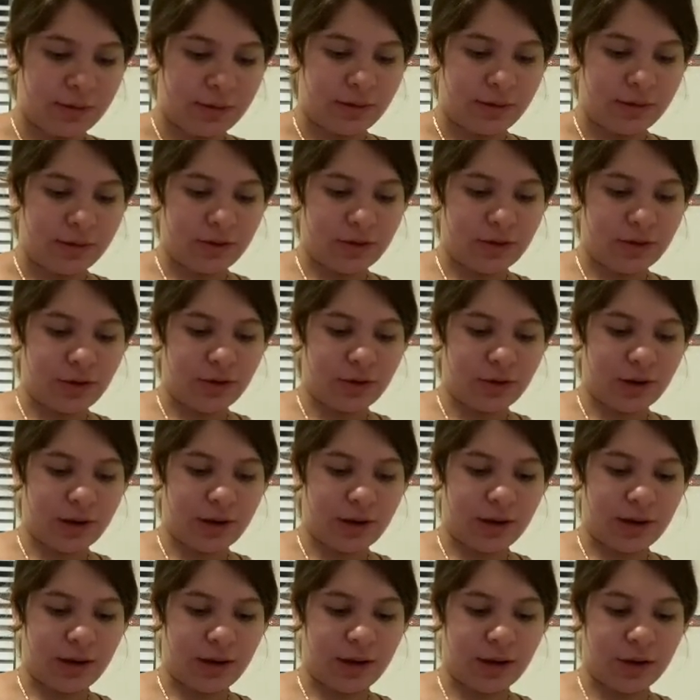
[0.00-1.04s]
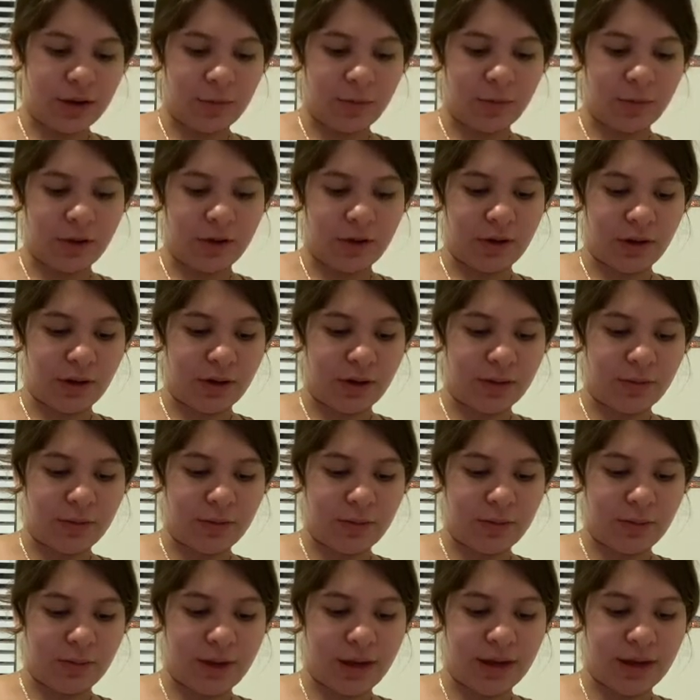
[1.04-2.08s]
so you can hang up their
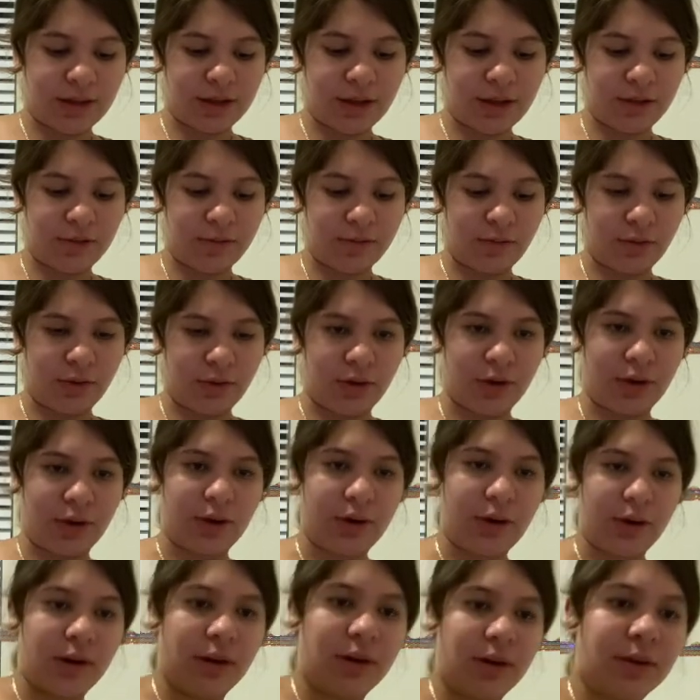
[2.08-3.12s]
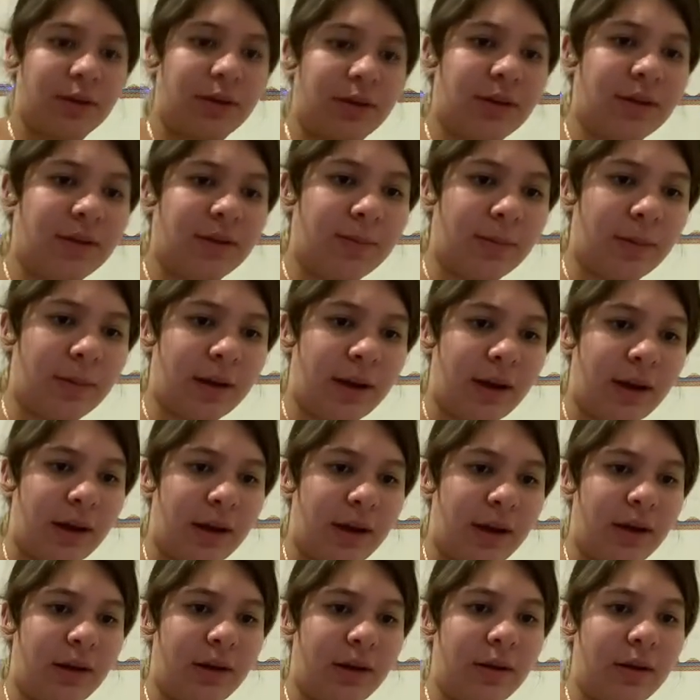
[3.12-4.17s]
paintings for
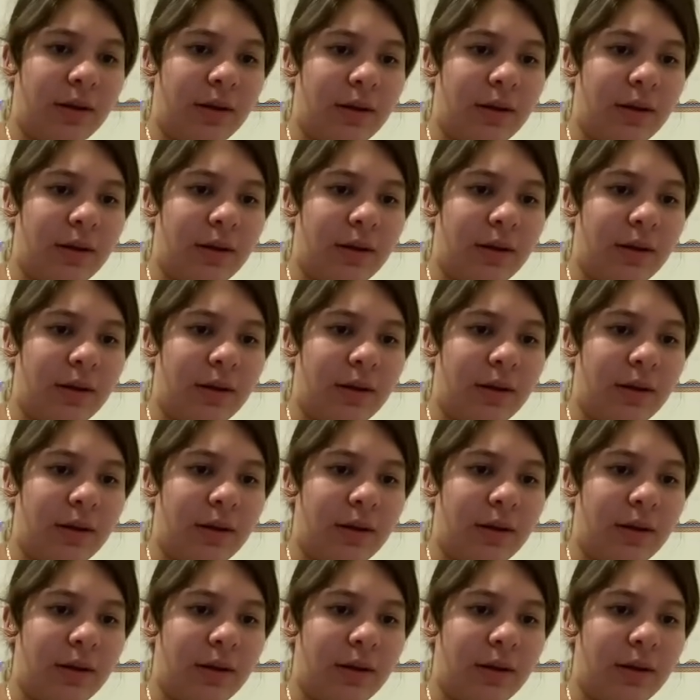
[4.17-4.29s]
display.